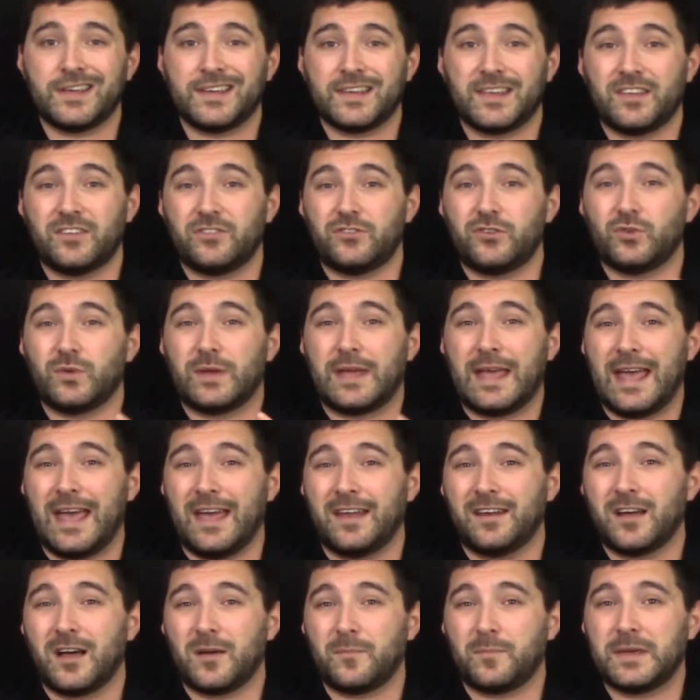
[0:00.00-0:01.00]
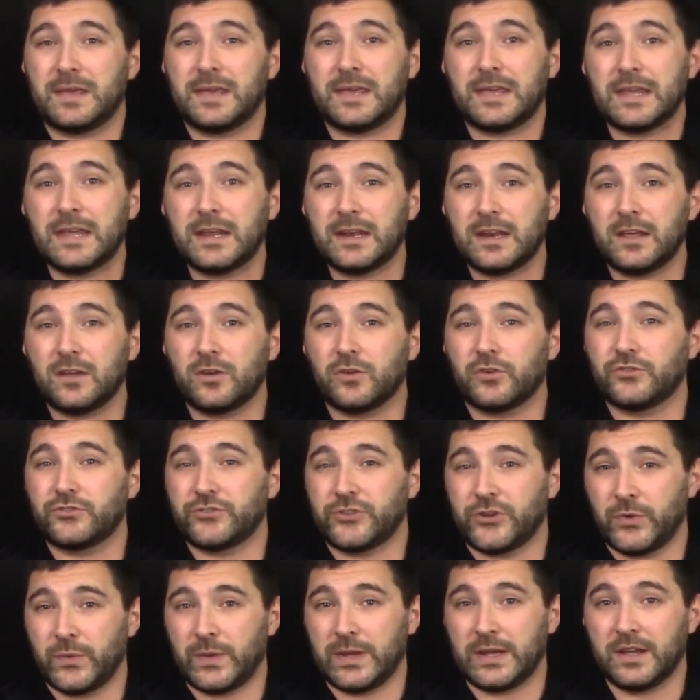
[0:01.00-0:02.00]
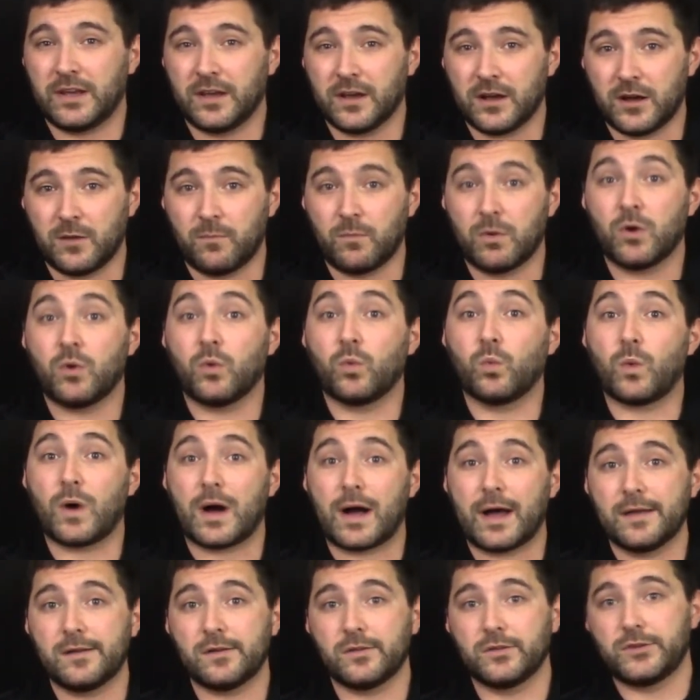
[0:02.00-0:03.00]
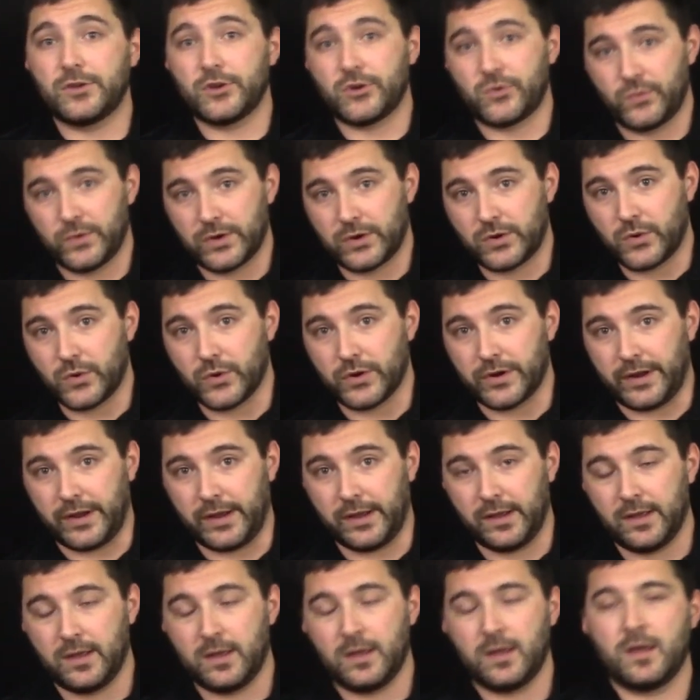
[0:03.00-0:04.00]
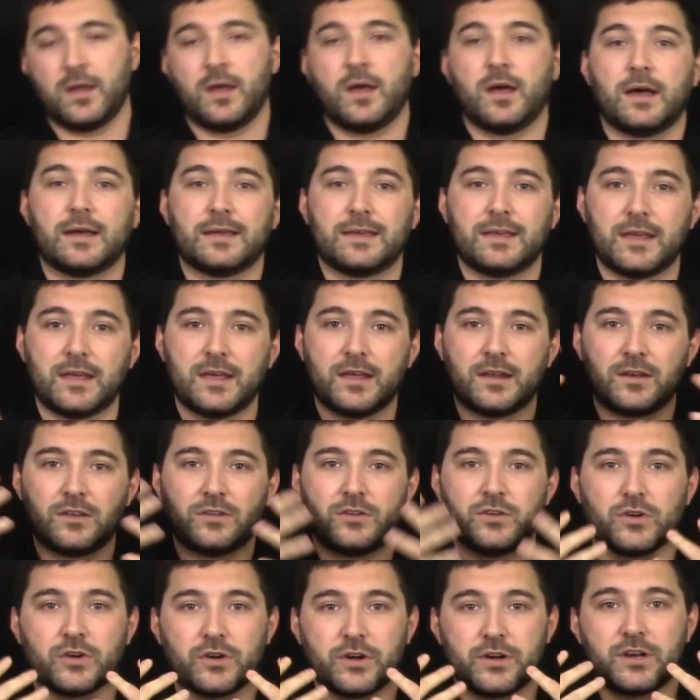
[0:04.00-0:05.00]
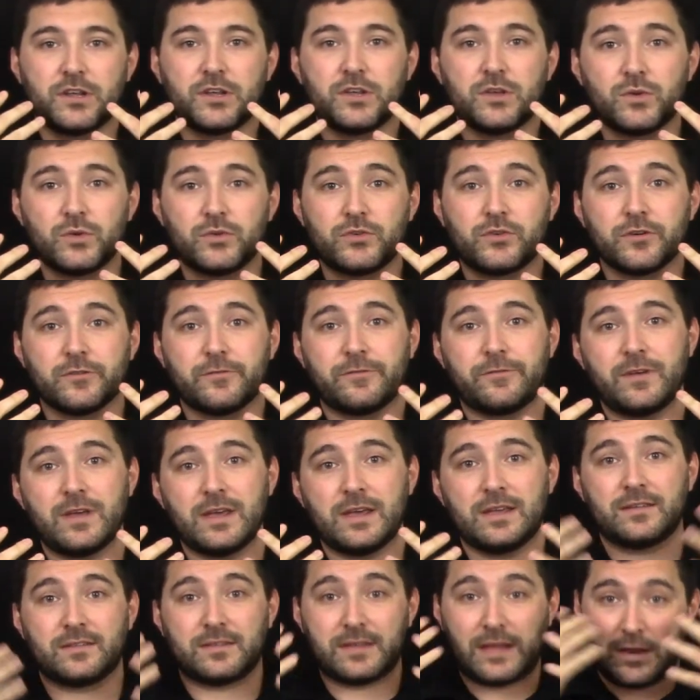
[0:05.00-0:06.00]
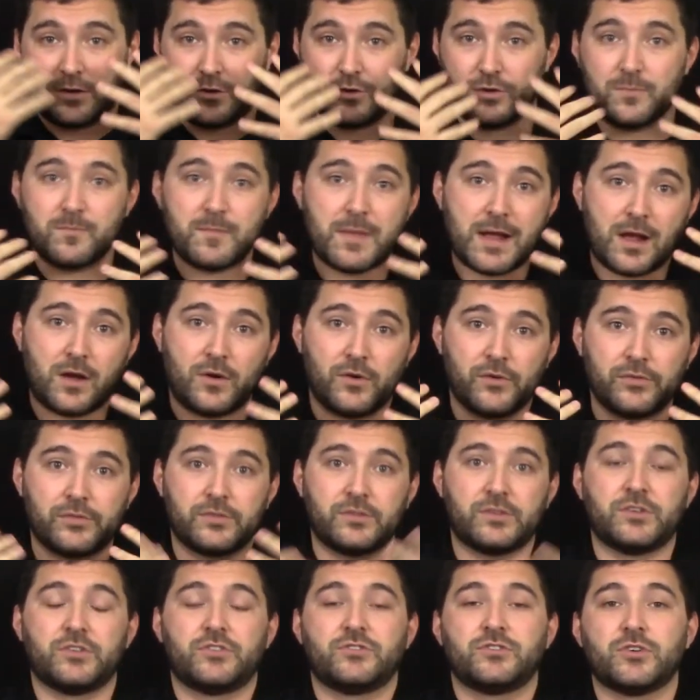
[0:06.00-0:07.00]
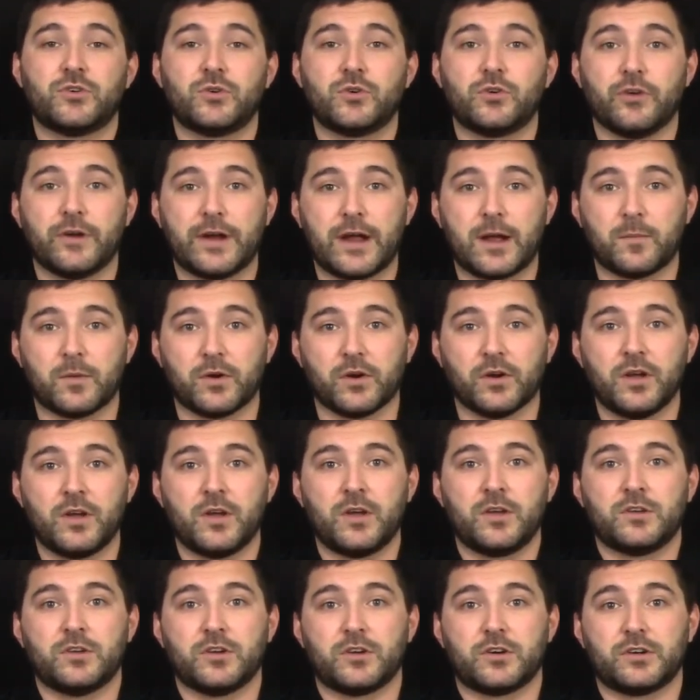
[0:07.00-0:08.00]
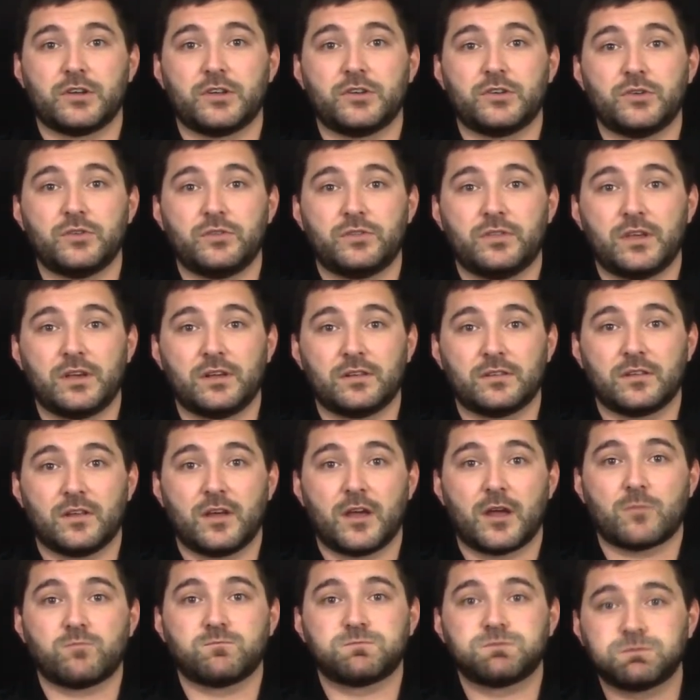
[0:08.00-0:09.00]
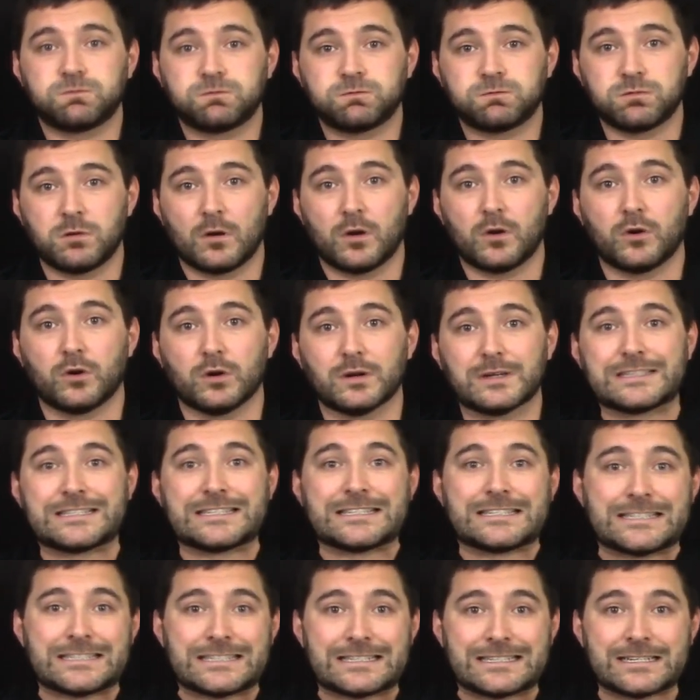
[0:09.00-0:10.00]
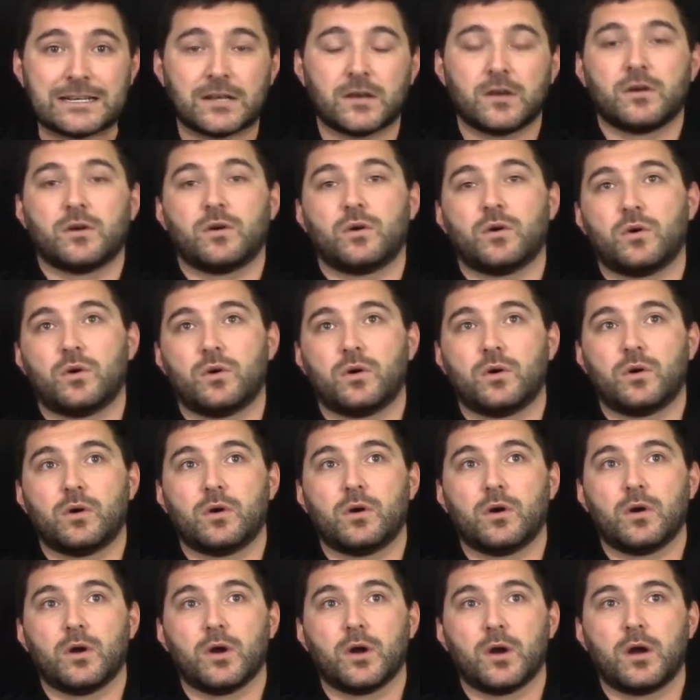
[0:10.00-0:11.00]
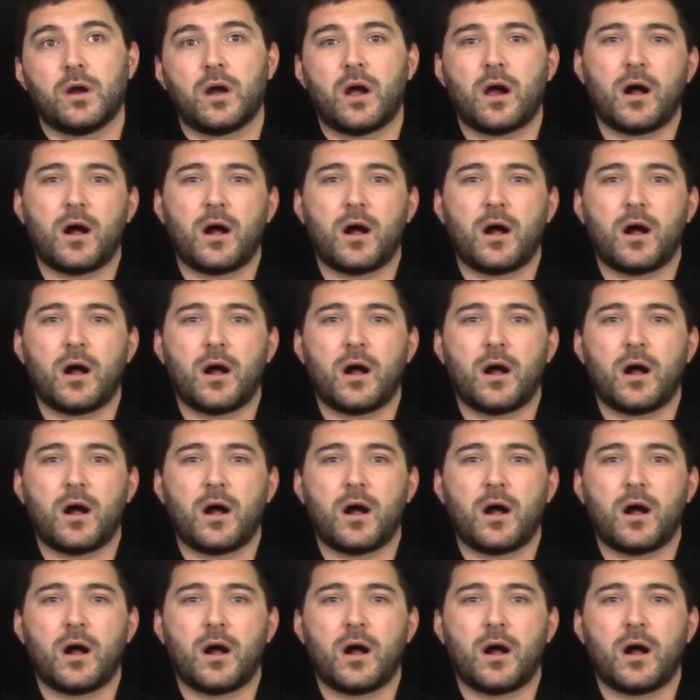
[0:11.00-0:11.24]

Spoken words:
is you cannot be eating or chewing gum while you're recording. Again, you're going to use your face and your mouth to show grammar. You're going to do things like or